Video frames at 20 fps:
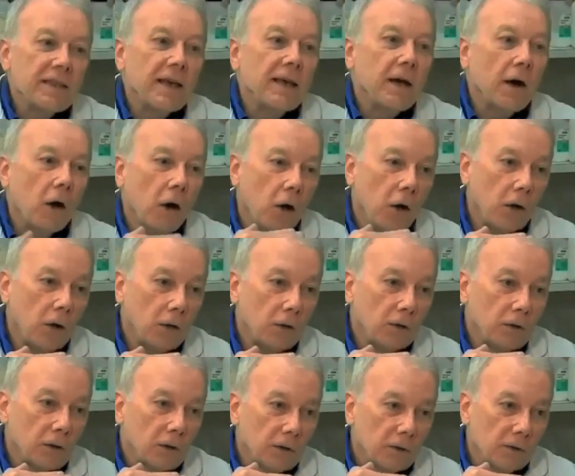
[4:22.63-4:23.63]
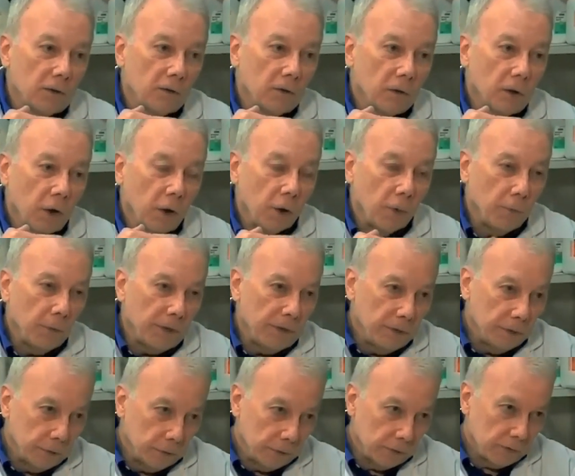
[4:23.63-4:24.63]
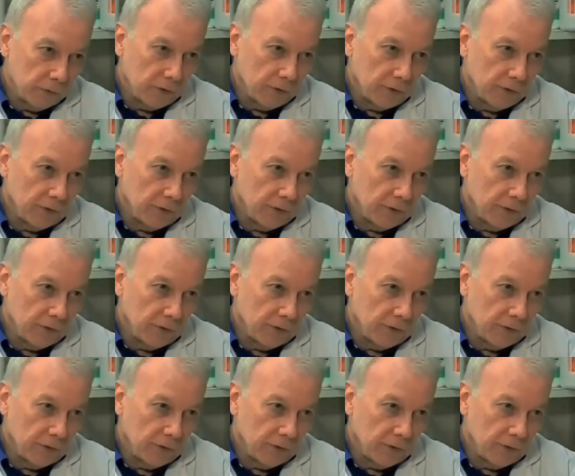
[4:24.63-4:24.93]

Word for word: They all are reduced